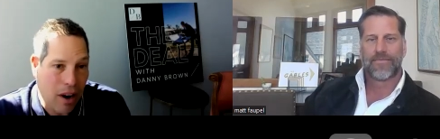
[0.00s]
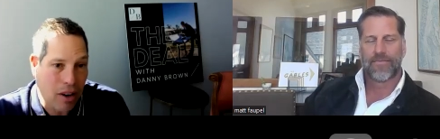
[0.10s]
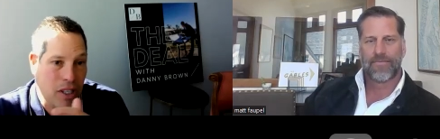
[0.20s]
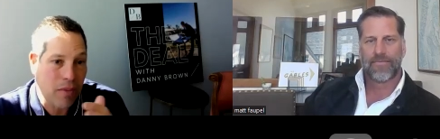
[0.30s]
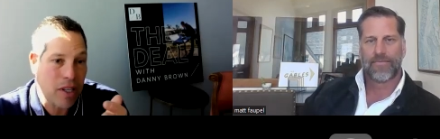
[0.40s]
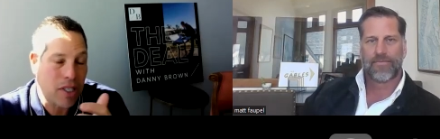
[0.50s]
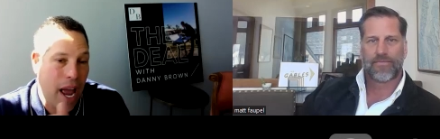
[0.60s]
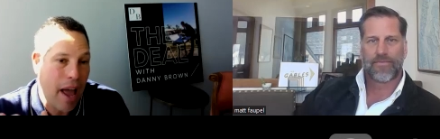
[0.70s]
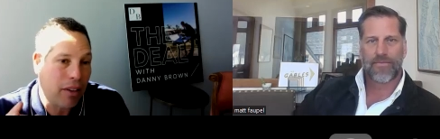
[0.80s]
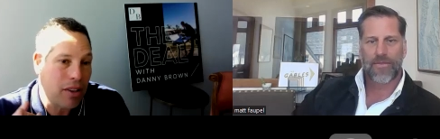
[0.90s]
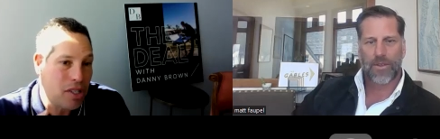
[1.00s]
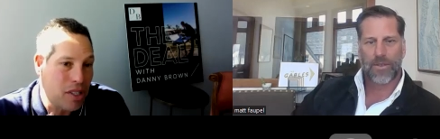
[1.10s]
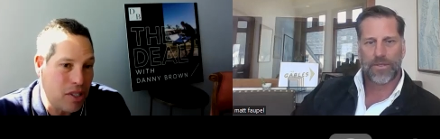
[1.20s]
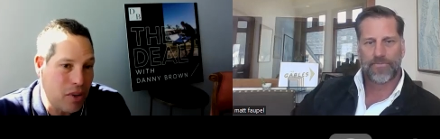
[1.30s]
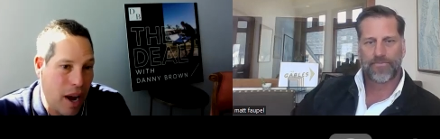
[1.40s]
Speaker 1: are some of the
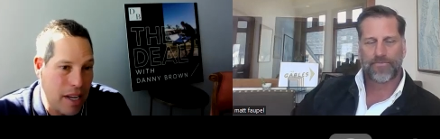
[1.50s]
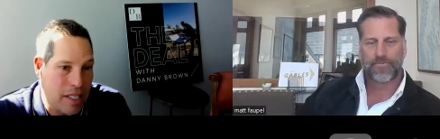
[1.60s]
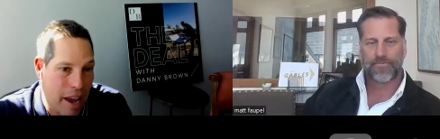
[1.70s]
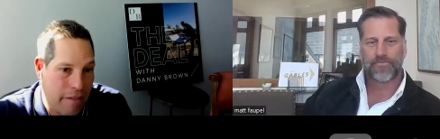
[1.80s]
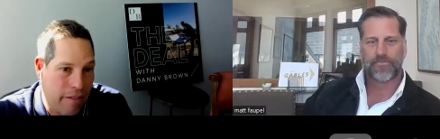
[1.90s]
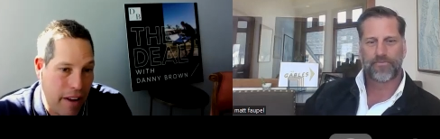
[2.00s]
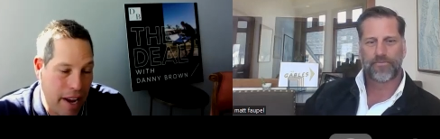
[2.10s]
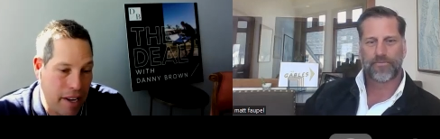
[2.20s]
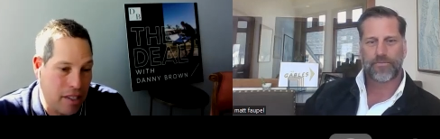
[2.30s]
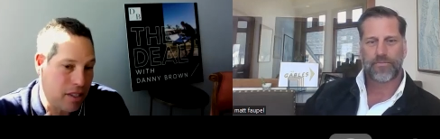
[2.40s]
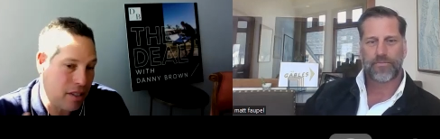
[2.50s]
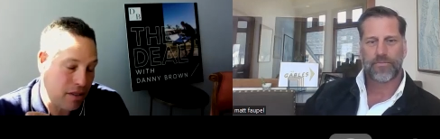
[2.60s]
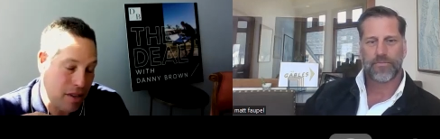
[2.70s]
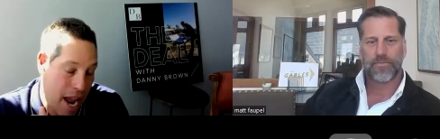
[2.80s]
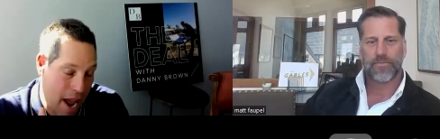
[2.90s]
challenges you guys have faced
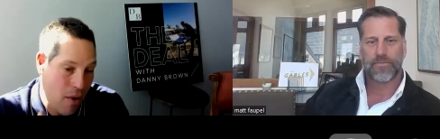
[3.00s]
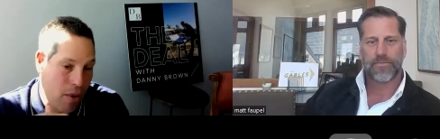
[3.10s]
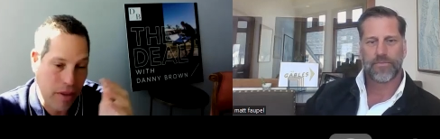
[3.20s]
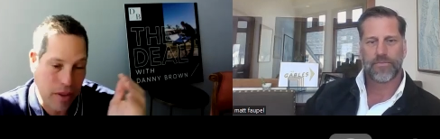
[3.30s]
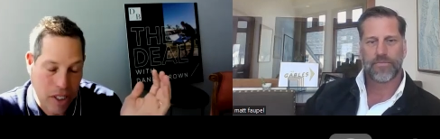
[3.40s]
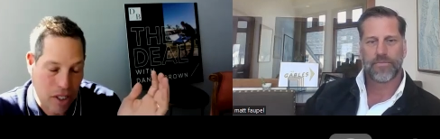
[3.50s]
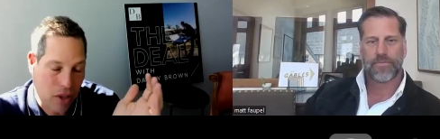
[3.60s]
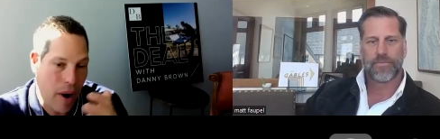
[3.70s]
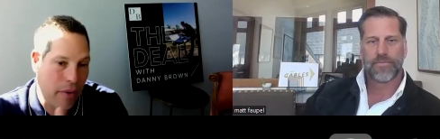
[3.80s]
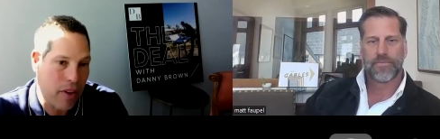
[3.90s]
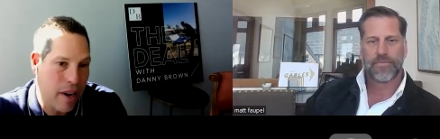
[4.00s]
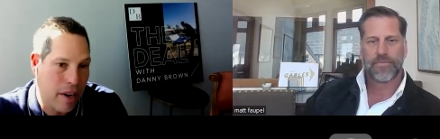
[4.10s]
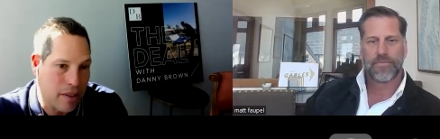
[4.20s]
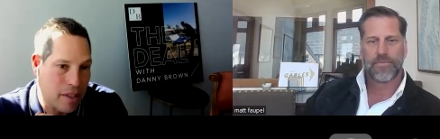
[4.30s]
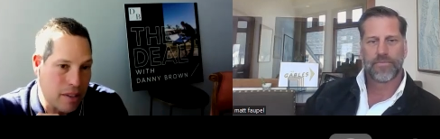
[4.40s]
now and just throughout the
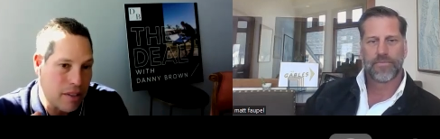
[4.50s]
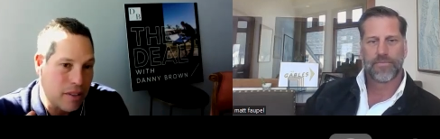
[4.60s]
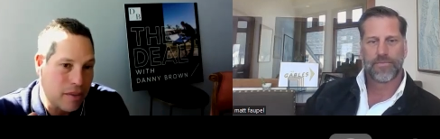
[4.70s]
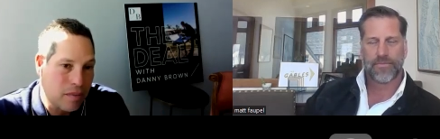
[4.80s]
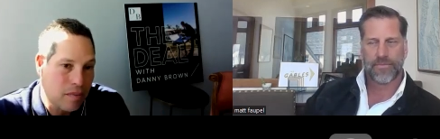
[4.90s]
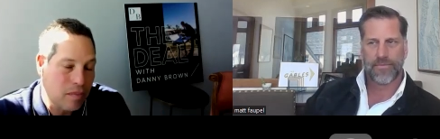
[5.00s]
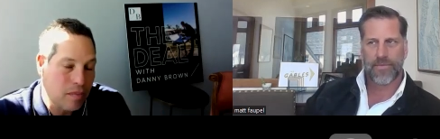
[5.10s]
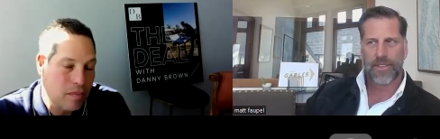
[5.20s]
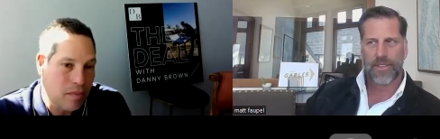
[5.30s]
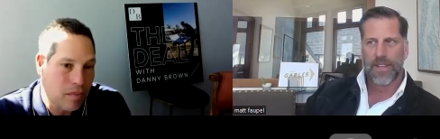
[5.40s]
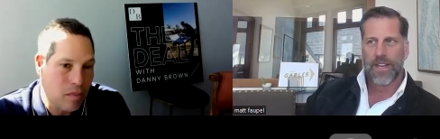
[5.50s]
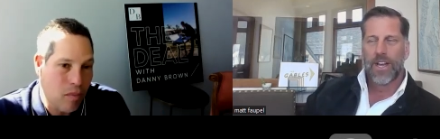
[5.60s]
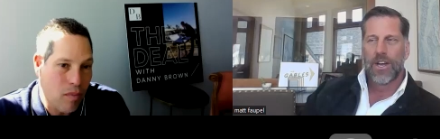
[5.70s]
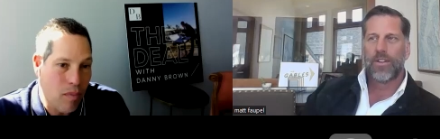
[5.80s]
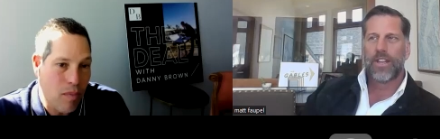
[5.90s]
years? Mm-hmm.
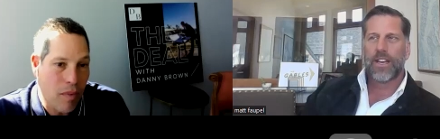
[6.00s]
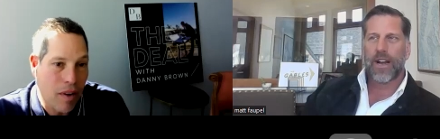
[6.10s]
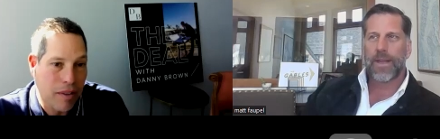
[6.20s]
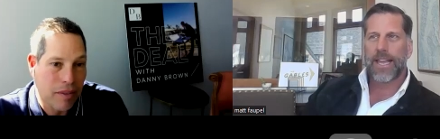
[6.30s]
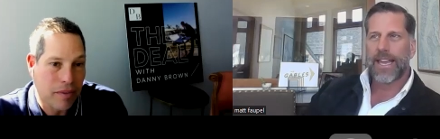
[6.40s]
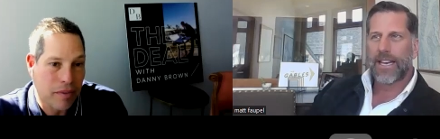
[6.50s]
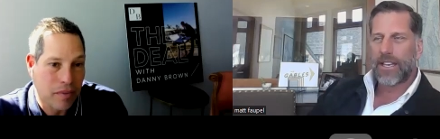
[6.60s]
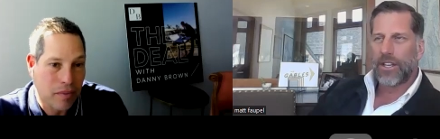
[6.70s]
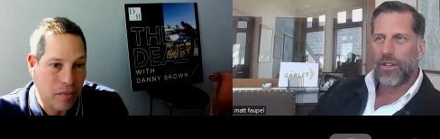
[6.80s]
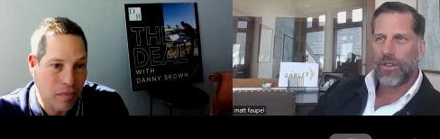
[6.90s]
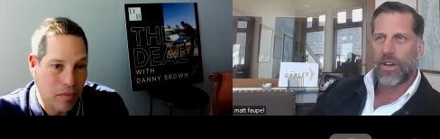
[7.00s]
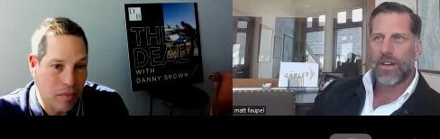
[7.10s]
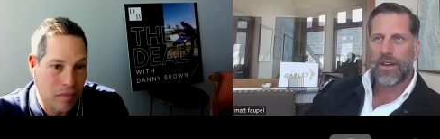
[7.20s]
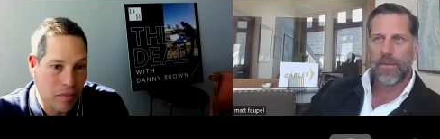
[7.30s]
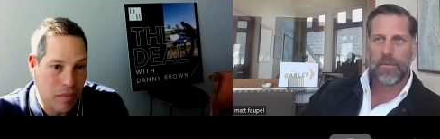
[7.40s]
Speaker 2: Well, I think coming in, you,
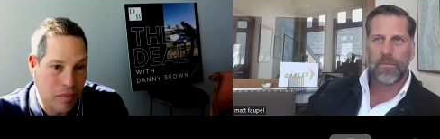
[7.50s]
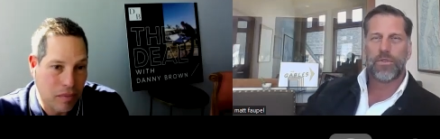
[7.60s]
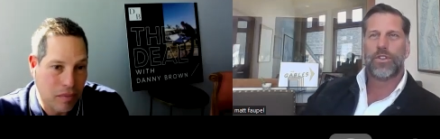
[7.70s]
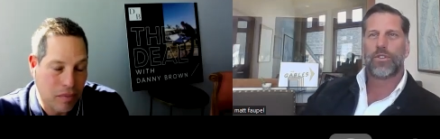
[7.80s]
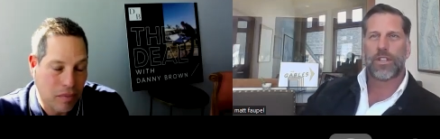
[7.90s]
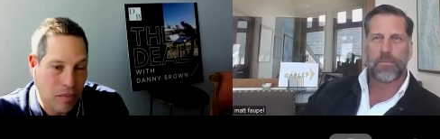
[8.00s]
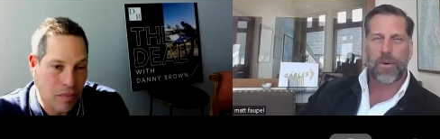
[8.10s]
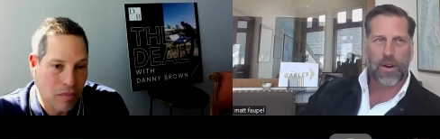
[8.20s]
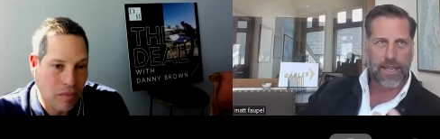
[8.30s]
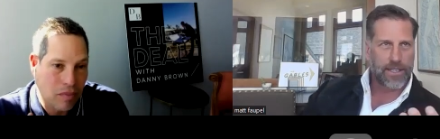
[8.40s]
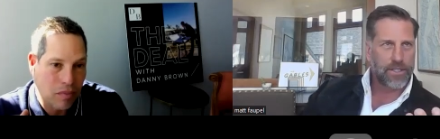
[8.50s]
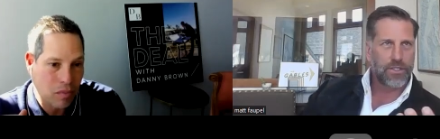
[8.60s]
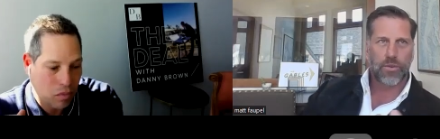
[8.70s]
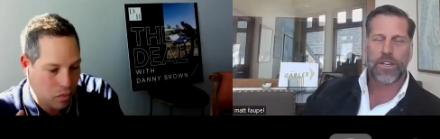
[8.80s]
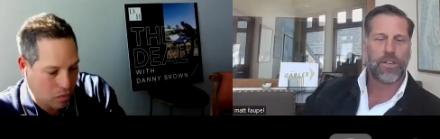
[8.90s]
uh, you know, to the market
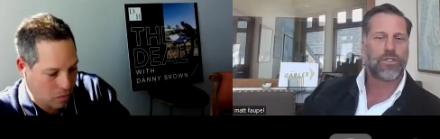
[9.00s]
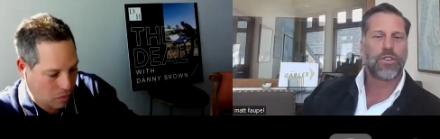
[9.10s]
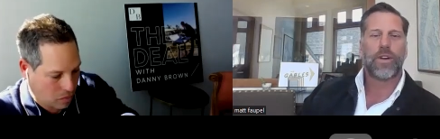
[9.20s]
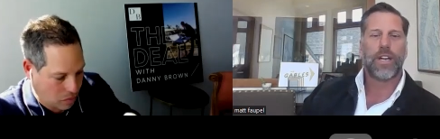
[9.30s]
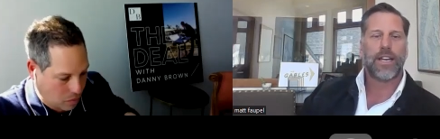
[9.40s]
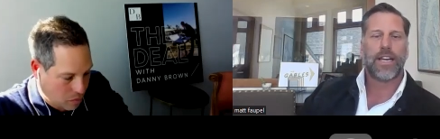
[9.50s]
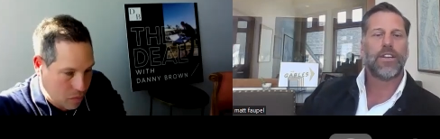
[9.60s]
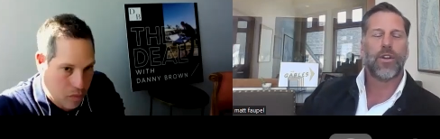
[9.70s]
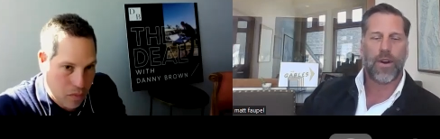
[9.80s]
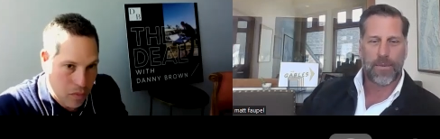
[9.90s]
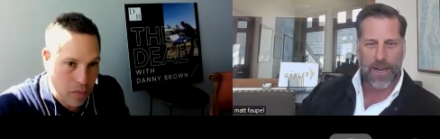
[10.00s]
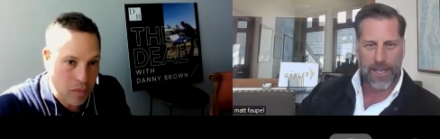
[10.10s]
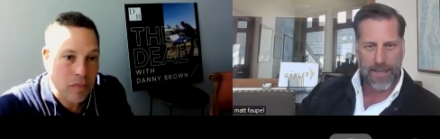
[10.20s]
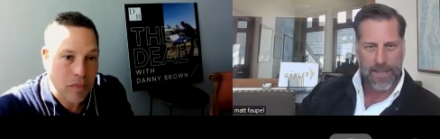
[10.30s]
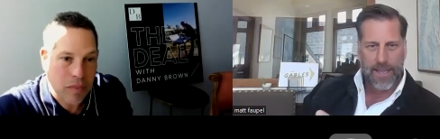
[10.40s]
twenty years ago, we didn't. I didn't know
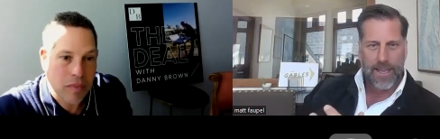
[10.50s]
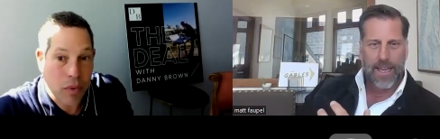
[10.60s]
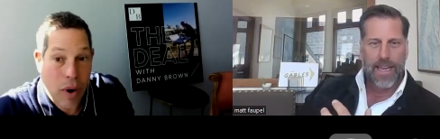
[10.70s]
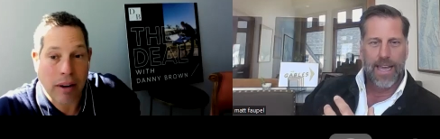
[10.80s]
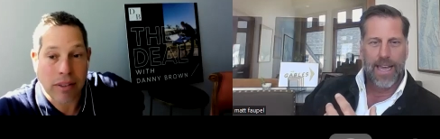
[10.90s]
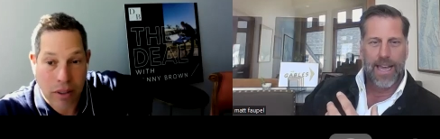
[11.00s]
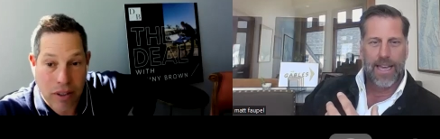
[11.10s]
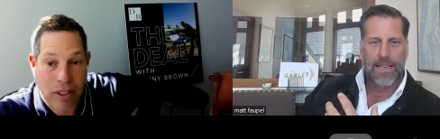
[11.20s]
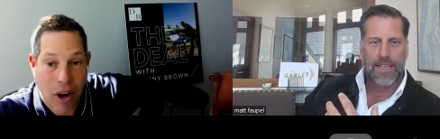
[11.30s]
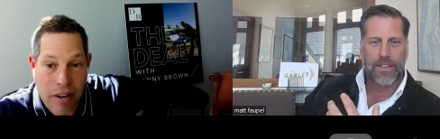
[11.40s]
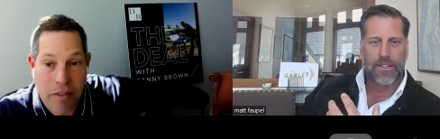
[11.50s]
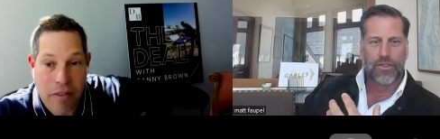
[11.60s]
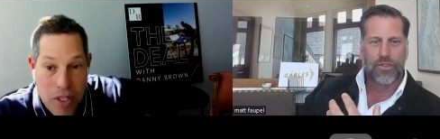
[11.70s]
anybody. Wow! And, so starting
Speaker 1: from